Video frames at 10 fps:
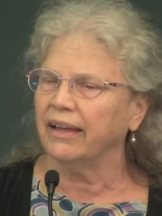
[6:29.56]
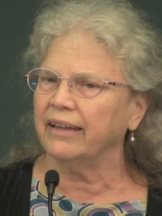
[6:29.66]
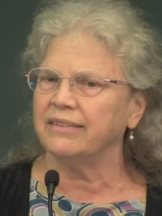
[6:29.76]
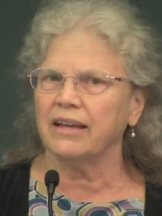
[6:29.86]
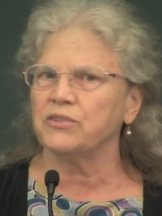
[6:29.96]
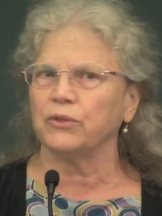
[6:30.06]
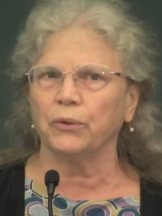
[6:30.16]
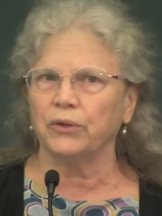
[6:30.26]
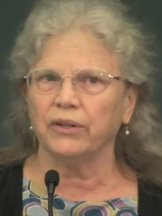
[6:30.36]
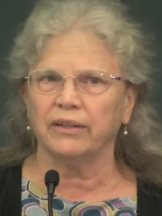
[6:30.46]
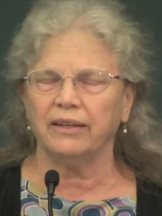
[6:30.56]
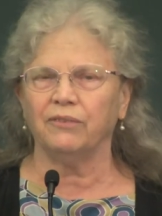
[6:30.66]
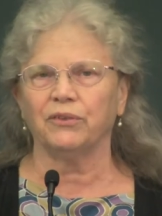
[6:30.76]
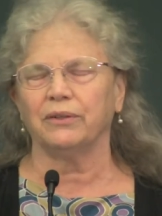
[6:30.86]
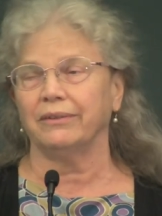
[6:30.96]
It does no good,
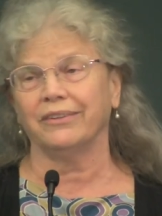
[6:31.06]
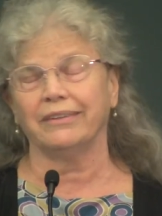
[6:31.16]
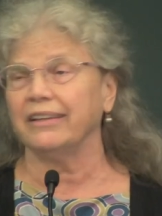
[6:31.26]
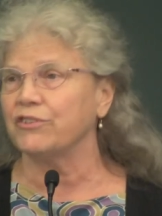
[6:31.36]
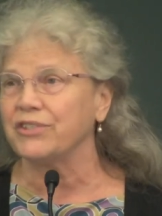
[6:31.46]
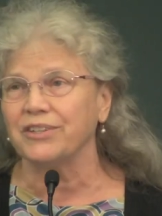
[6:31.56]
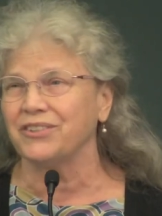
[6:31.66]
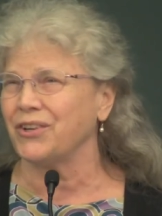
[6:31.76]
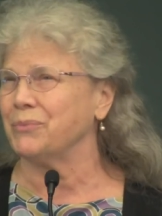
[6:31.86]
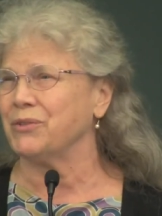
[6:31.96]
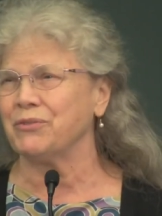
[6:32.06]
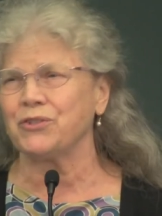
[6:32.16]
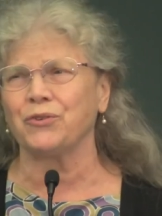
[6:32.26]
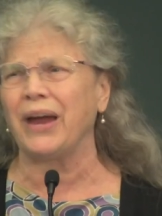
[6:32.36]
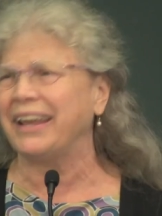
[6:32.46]
even, you can think just in terms of
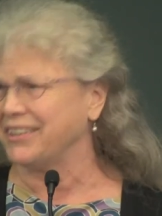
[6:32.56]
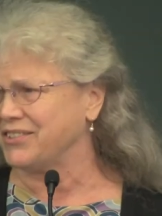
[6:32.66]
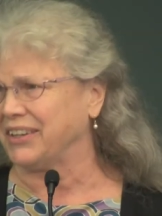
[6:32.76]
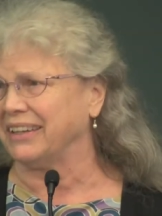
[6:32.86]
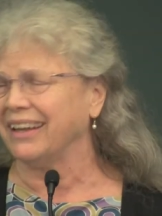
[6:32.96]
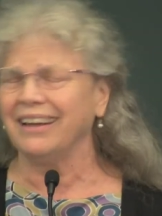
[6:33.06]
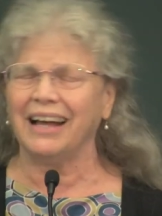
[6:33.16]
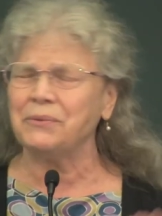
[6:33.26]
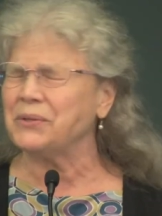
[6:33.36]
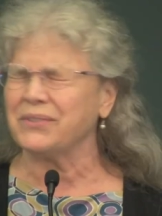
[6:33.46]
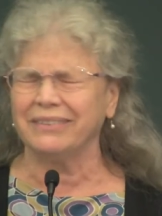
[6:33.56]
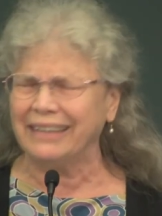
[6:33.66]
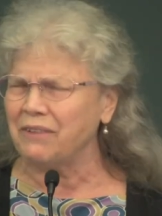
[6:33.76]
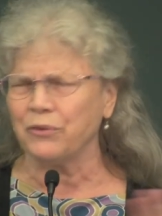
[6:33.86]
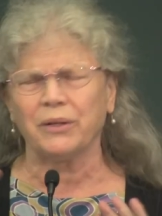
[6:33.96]
strategy. I was
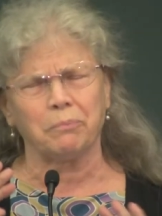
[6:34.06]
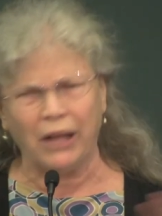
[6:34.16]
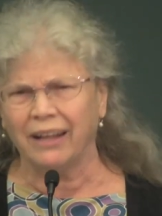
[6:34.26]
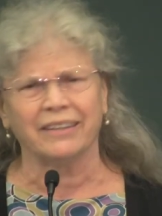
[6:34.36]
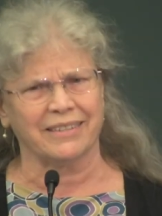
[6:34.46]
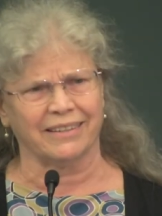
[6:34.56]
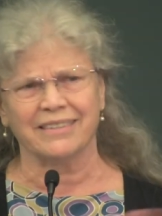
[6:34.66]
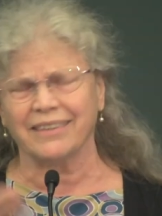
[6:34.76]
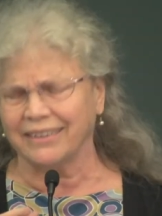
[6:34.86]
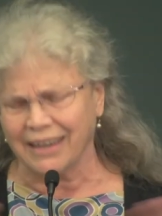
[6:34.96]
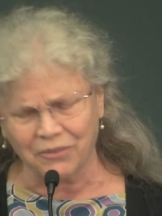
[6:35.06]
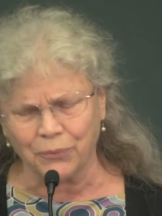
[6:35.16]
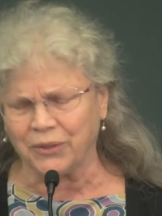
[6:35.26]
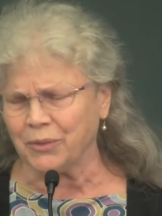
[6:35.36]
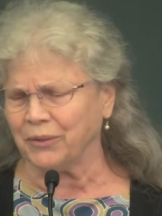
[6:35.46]
never in politics, I
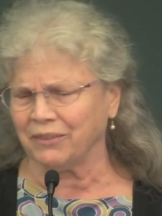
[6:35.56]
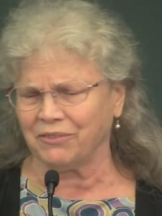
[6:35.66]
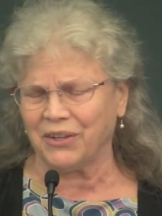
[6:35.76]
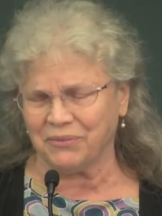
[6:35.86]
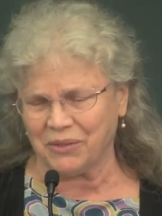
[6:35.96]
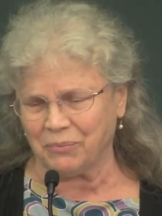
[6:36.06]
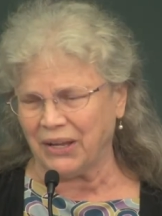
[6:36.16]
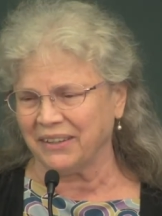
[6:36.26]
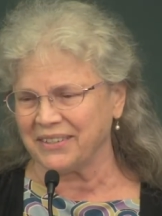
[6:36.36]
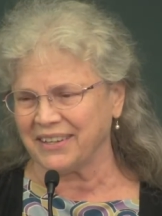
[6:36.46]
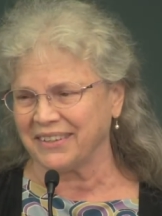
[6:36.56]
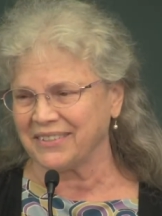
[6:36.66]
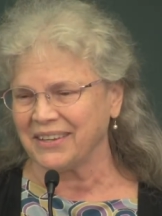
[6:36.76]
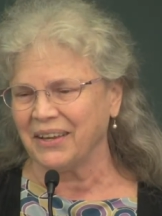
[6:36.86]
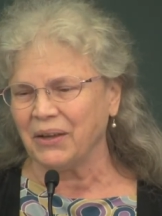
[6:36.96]
never wanted to be involved in
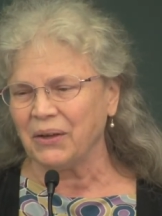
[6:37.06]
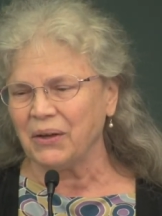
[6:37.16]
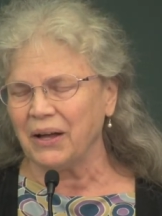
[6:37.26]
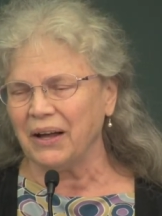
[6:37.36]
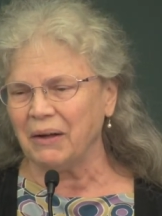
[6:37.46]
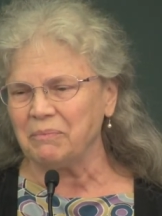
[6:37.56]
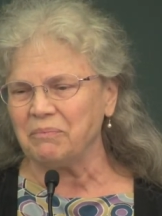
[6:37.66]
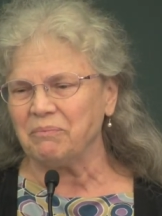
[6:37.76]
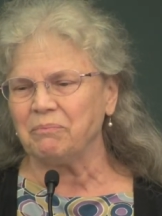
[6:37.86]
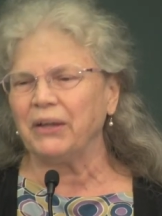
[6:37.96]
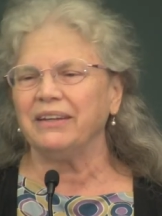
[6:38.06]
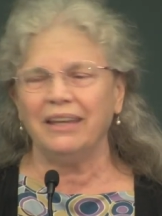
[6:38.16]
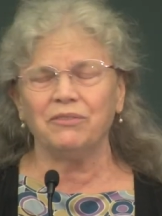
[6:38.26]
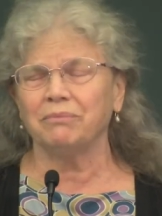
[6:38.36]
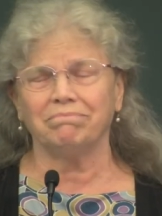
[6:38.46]
politics. Um, but
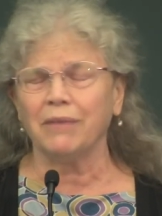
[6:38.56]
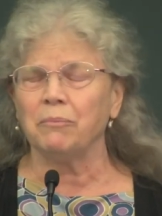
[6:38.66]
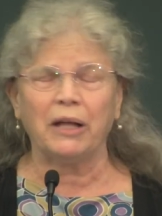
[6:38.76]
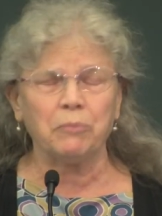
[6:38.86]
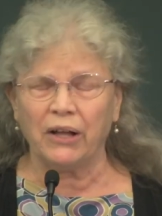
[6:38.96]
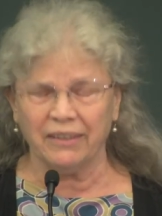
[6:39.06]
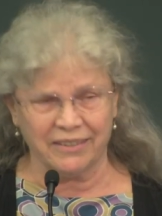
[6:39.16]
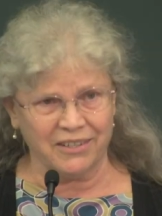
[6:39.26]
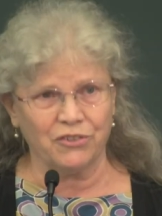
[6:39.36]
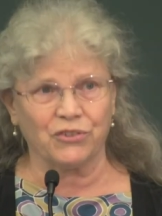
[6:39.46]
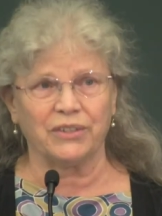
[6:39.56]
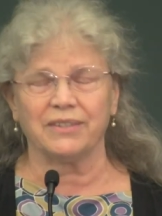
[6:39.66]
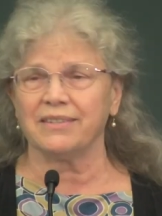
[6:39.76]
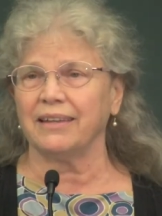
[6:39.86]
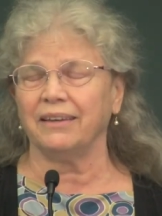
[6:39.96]
even among
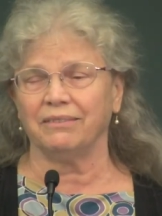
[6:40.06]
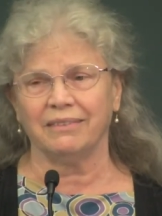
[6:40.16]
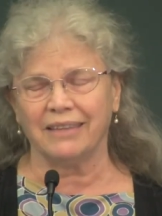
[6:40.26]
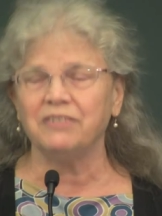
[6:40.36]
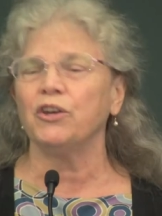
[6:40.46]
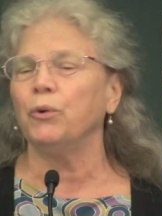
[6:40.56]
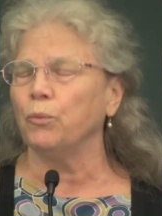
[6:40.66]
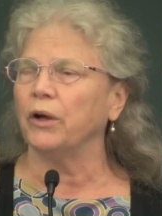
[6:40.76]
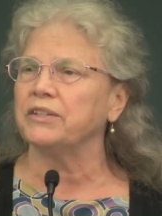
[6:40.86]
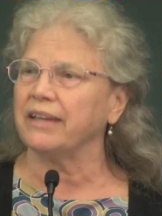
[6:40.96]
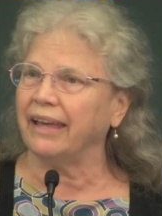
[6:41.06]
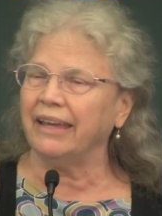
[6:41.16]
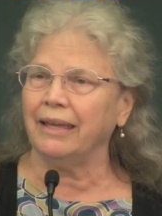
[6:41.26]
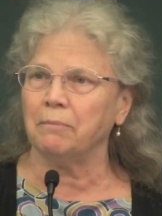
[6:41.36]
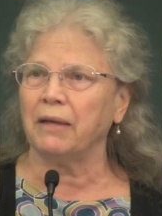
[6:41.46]
politicians, they, they don't want to
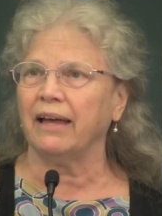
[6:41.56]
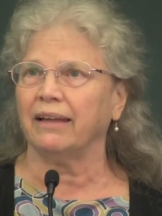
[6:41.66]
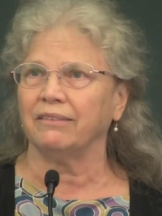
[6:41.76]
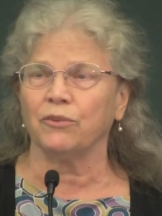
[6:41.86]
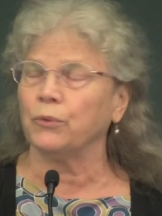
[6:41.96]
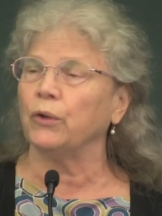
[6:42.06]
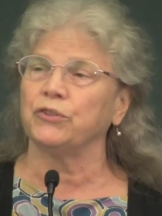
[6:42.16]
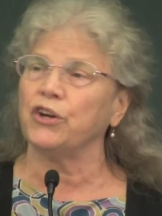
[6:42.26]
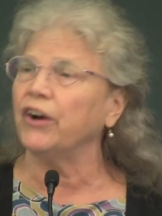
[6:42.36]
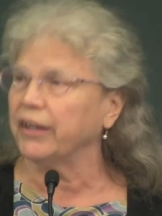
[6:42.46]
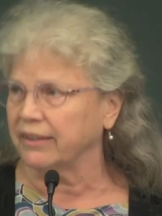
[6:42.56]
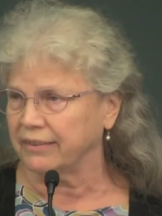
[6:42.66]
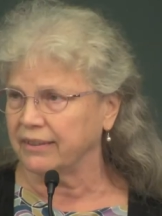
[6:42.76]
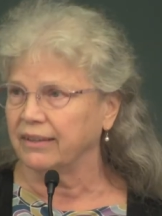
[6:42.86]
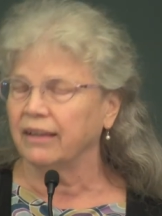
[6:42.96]
aim at the wrong
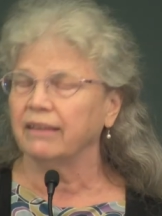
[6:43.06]
target.